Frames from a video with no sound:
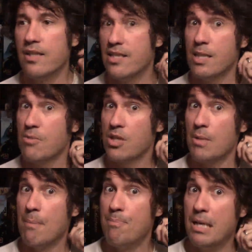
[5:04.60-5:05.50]
December's going to be
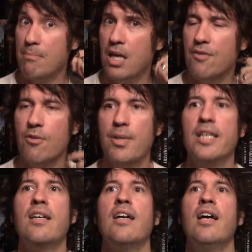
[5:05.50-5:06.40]
a big month for
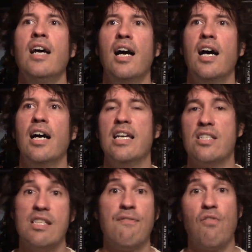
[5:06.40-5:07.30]
me, is
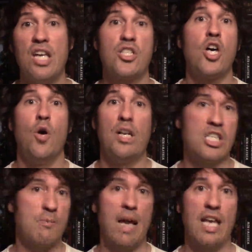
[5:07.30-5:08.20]
the Fresco
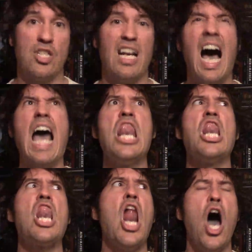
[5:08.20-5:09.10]
expansion. I
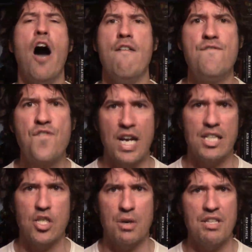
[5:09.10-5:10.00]
love
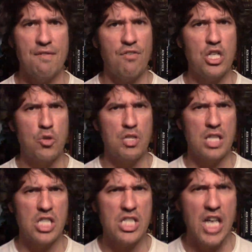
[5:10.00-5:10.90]
Fresco. I think Fresco is a
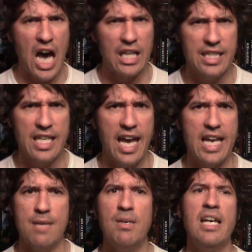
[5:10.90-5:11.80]
solid
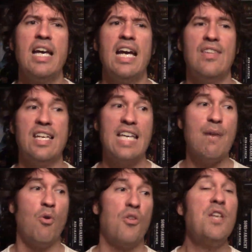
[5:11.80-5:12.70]
game, and they came
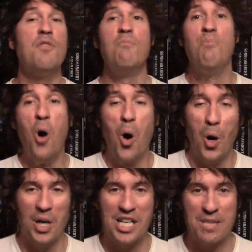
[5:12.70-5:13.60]
up with even
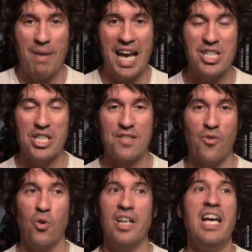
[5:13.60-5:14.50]
more expansions
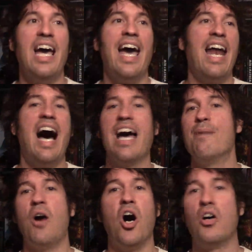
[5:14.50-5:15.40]
for it, and I am
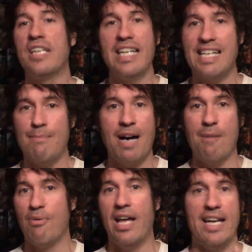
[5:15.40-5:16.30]
all giddy about
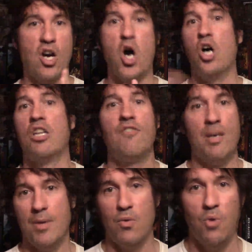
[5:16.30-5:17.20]
playing all of
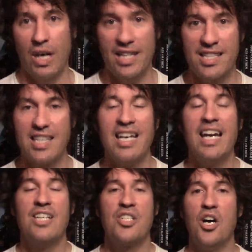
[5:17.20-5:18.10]
them at once.
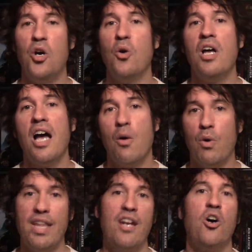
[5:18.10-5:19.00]
So when
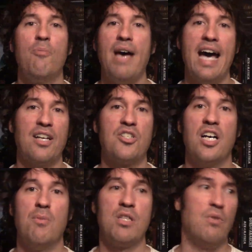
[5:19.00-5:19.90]
that whole package
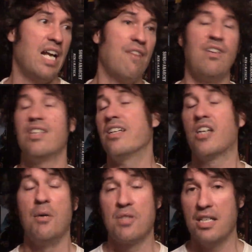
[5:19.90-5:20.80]
comes in, when everything
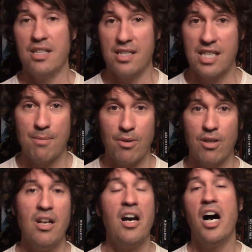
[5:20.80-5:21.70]
comes in
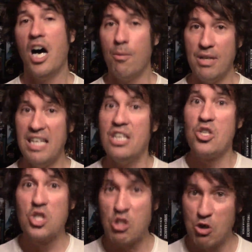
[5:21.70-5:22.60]
December, I'll be
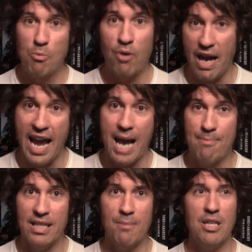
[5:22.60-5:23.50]
super
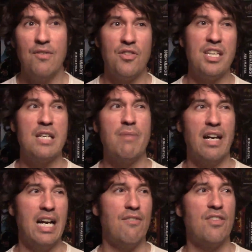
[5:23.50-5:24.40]
happy. I mean, if you think
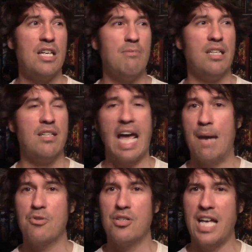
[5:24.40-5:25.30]
about it, everything but
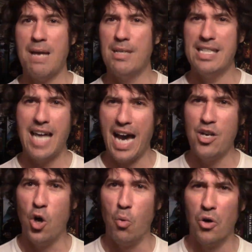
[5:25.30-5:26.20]
Amsterdam and
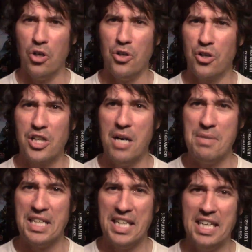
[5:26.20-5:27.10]
Dino World are
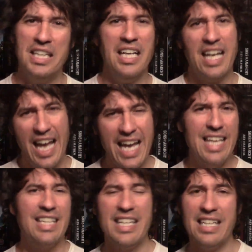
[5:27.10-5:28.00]
coming in
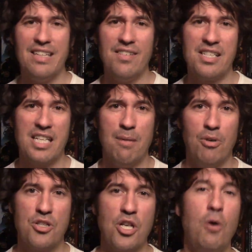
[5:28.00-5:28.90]
the end of
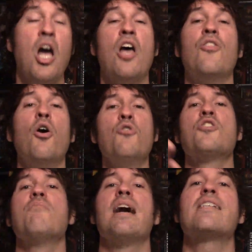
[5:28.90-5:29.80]
December. So those
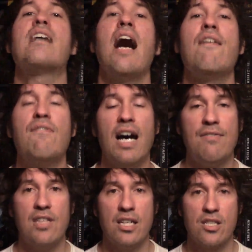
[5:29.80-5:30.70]
are my top five
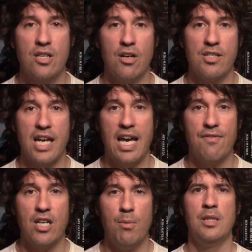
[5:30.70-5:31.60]
Kickstarters I have
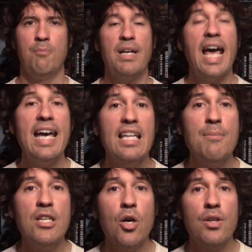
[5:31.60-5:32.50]
coming in. But hey, let
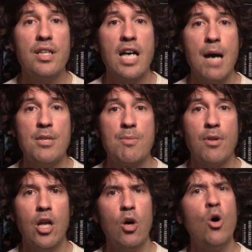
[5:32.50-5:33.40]
me know in the comments
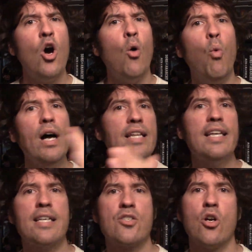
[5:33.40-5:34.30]
below, what
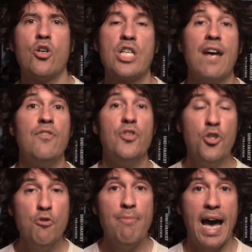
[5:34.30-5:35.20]
Kickstarters have
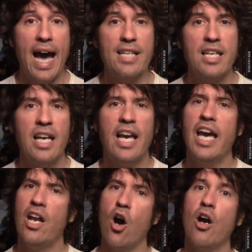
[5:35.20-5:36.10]
you backed
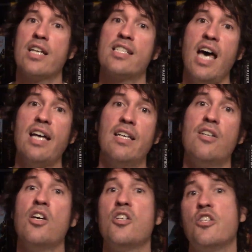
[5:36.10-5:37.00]
and are
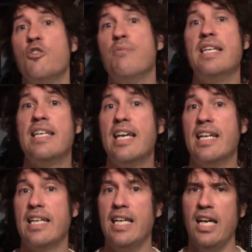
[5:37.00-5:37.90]
excited to be
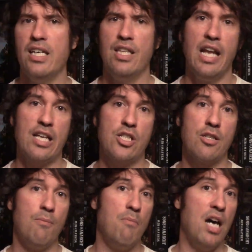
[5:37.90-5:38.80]
getting in the
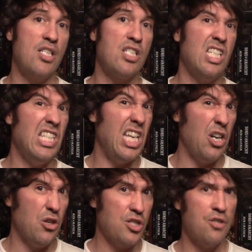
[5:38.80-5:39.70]
next months,
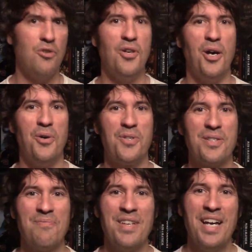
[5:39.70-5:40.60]
years, who knows?
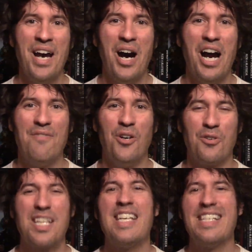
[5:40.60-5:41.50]
All right,
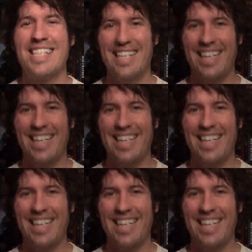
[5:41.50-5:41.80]
folks, see you